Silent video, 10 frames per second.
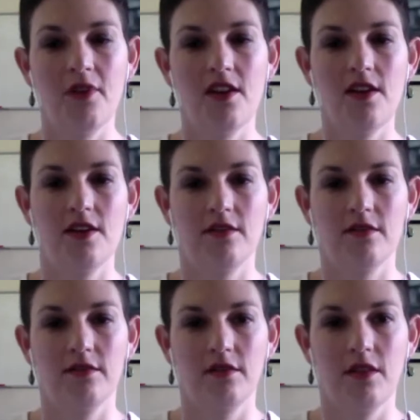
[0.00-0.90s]
me,
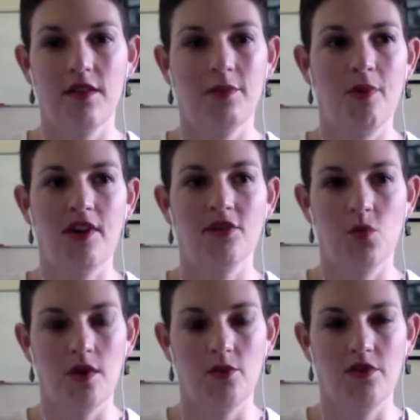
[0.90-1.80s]
the
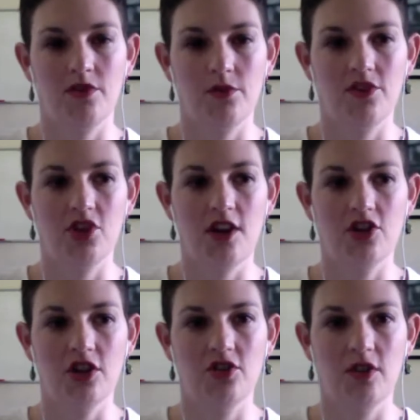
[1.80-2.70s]
biggest one was
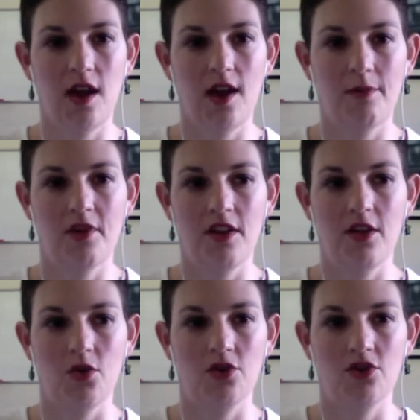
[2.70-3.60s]
changing to the ARP,
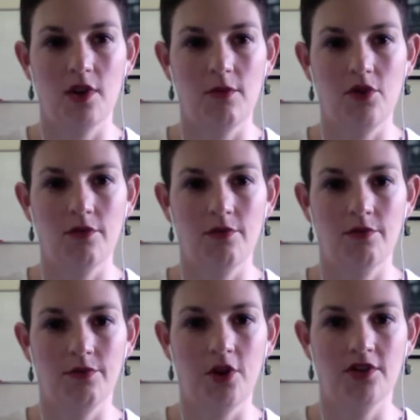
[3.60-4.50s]
the autoimmune
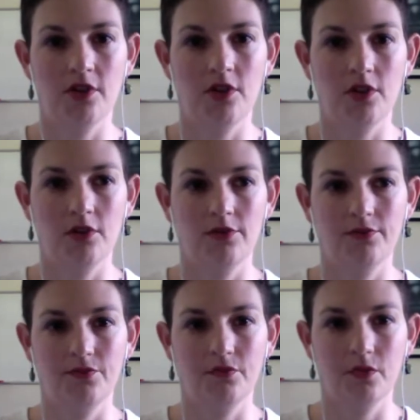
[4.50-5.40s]
protocol
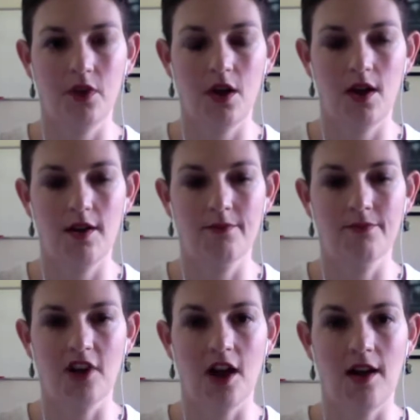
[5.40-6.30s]

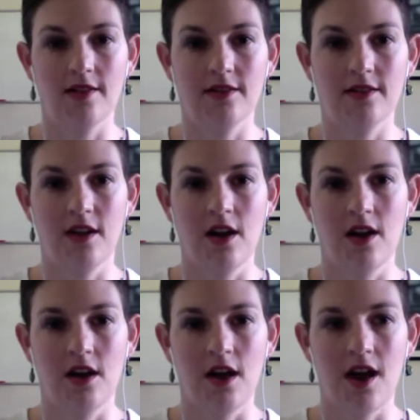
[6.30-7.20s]
diet.
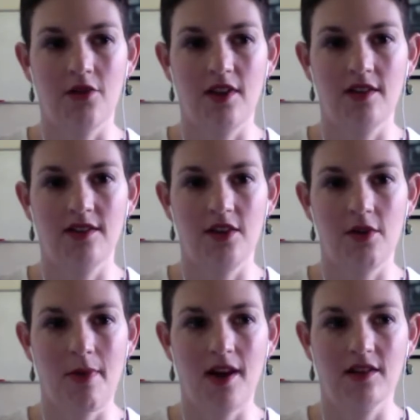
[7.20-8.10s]
I read
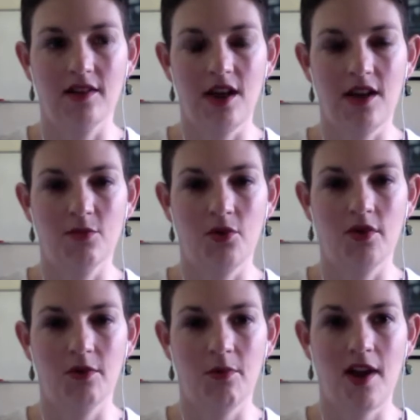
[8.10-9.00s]
Sarah Ballantyne's
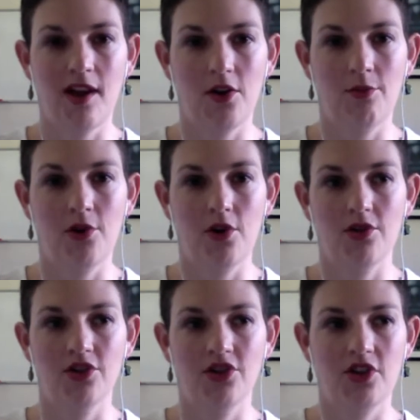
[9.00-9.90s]
book, The Paleo
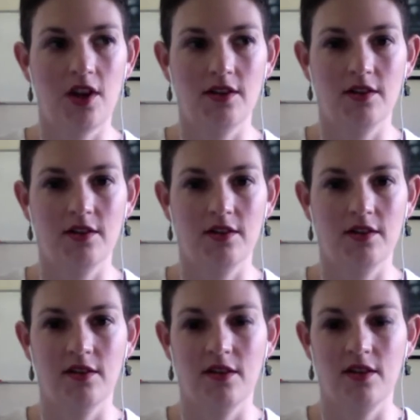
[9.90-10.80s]
Approach, and
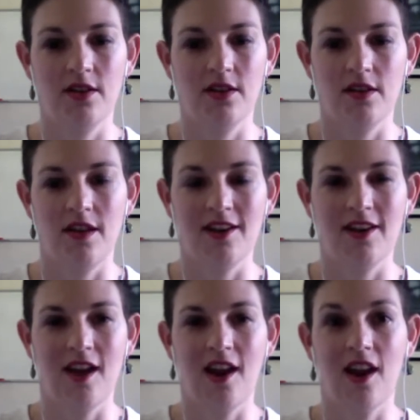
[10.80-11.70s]

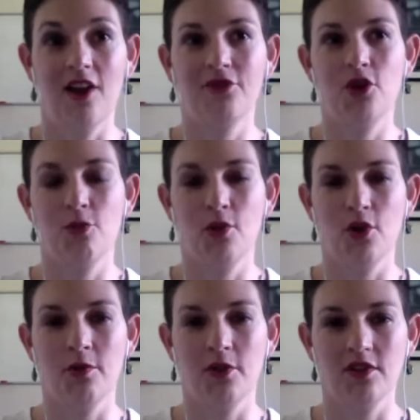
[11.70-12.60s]
I loved her
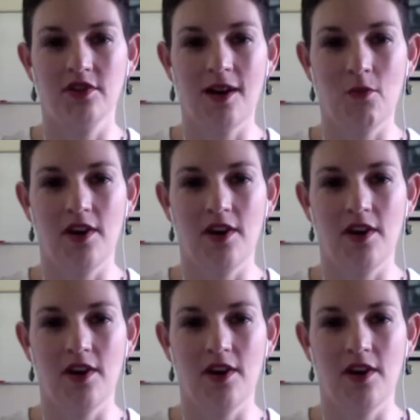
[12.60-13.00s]
book because I'm